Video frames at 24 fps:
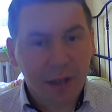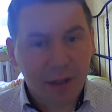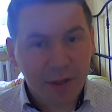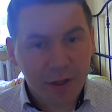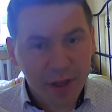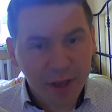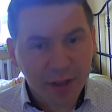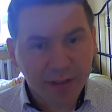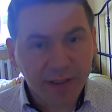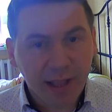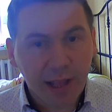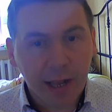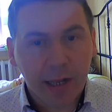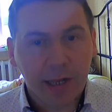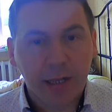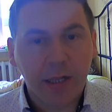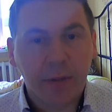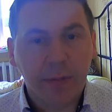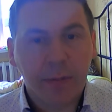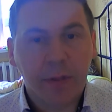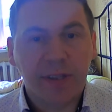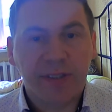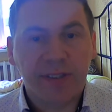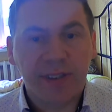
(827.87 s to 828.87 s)
just a little
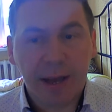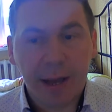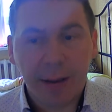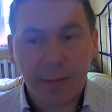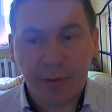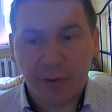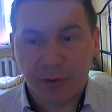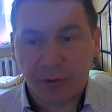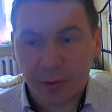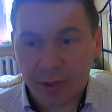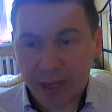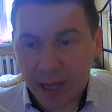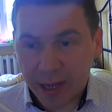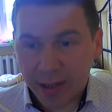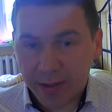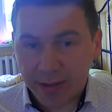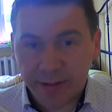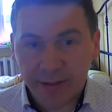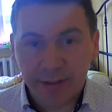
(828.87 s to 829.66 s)
bit time to get